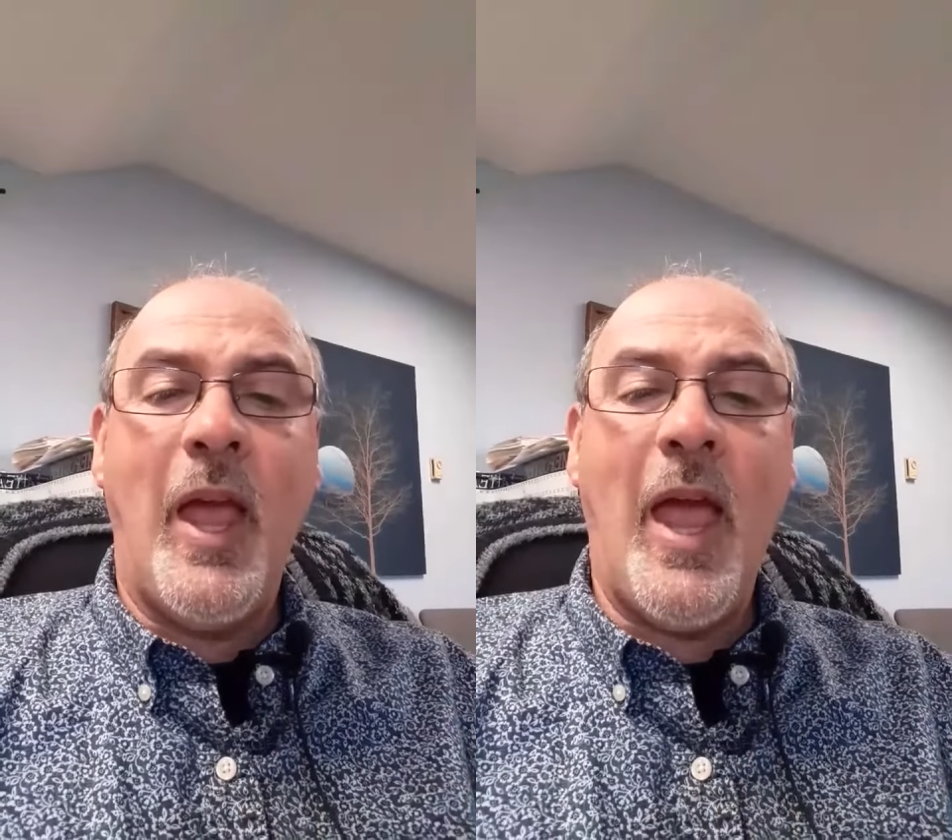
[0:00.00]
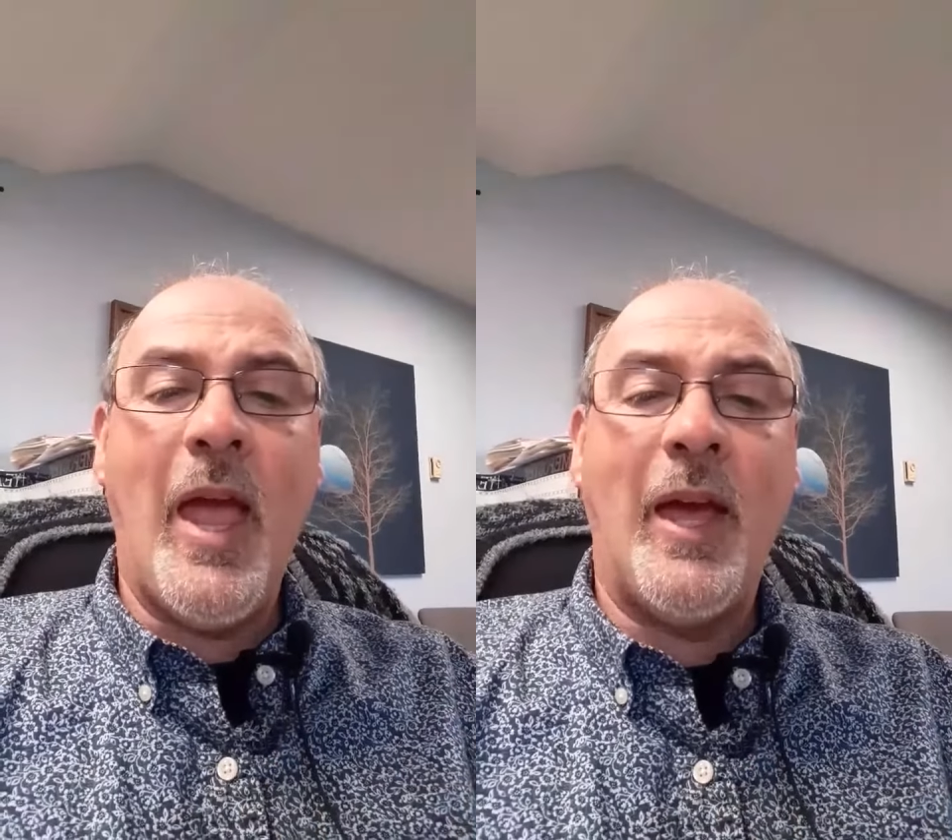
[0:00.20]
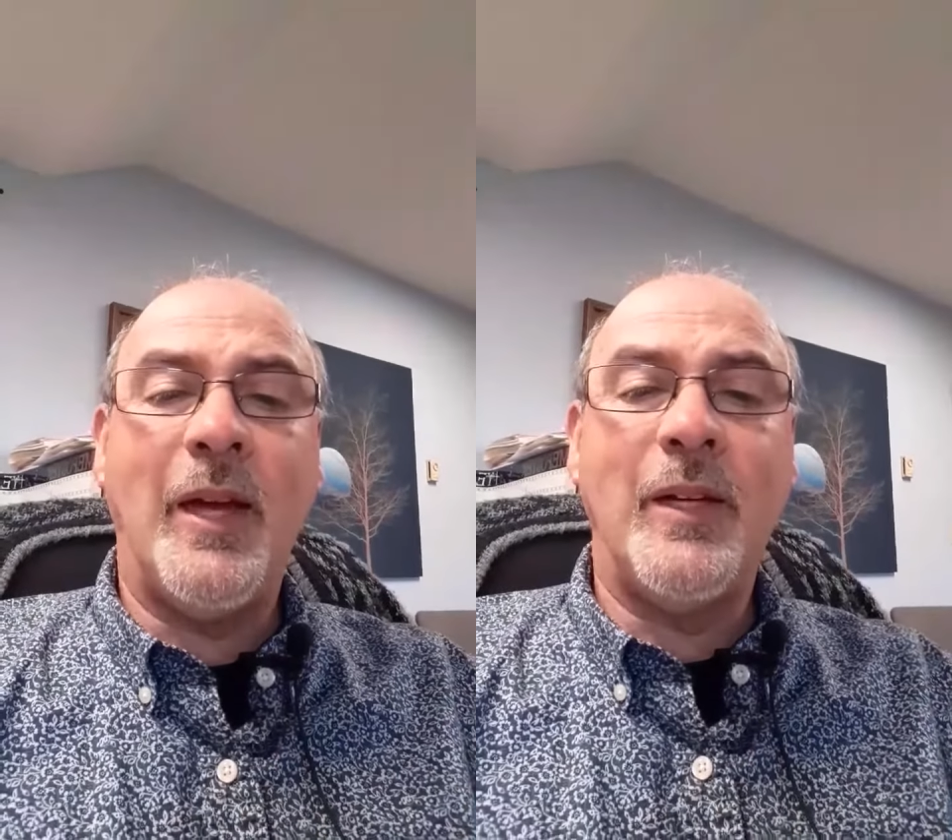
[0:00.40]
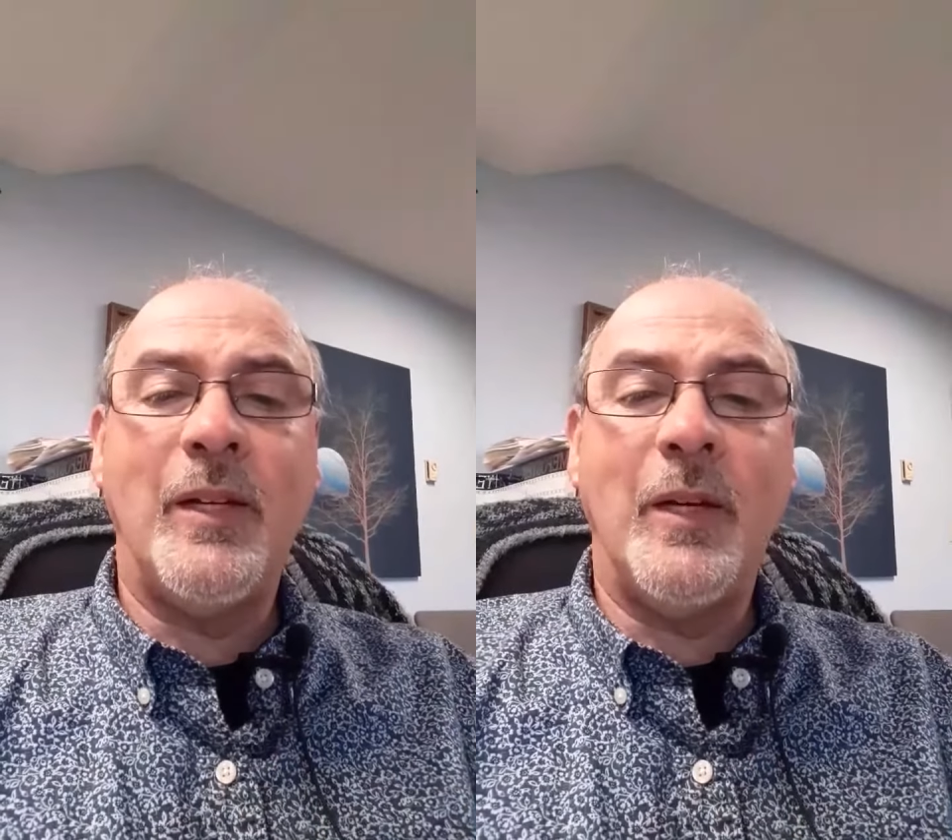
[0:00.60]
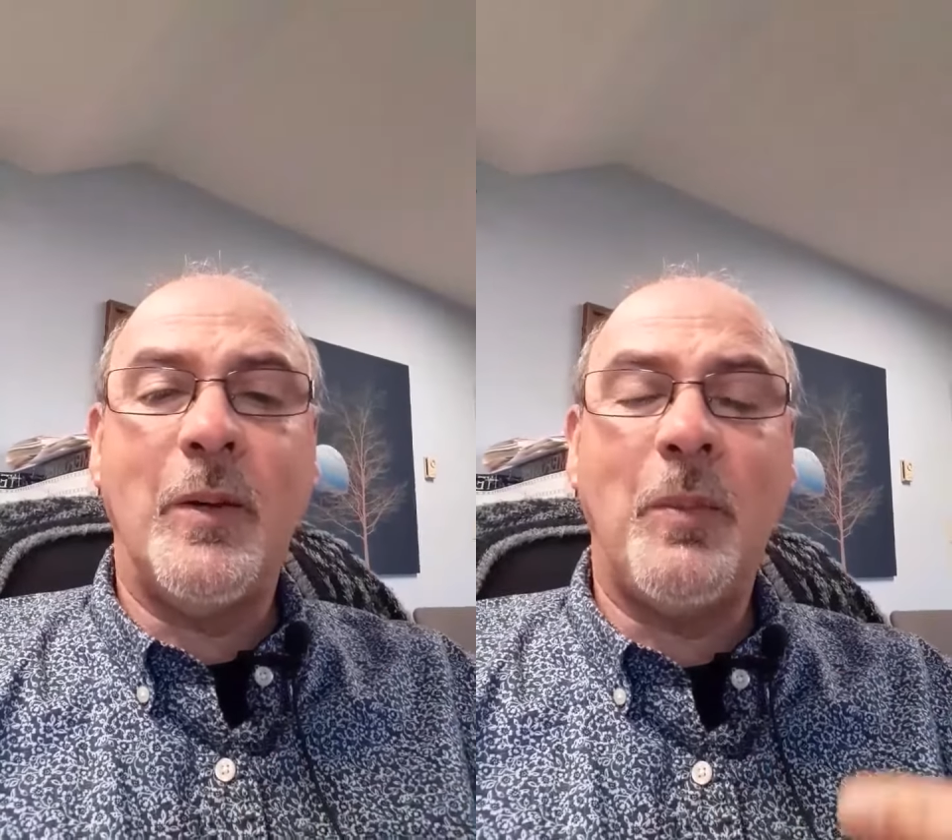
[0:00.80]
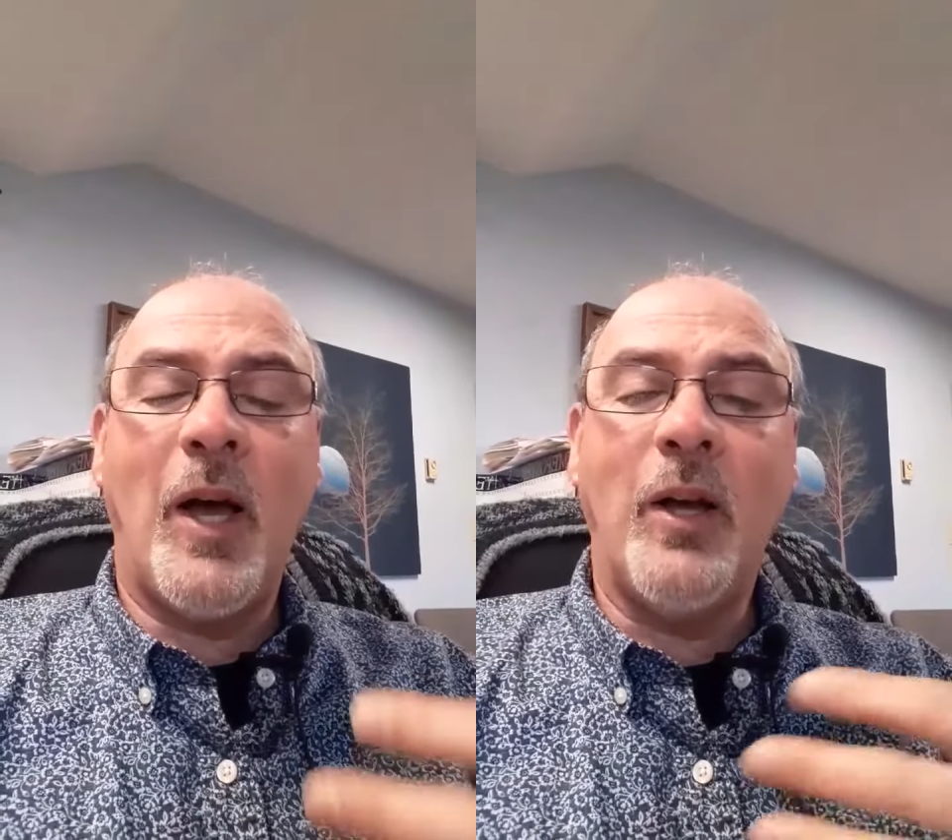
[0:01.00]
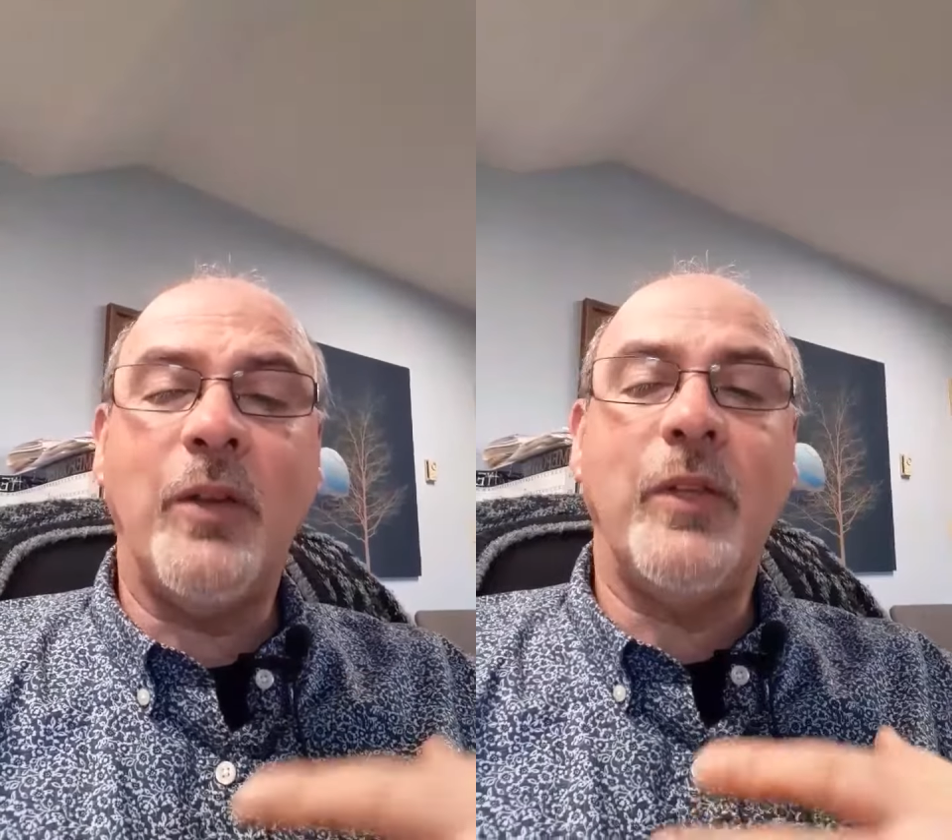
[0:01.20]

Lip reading: and I got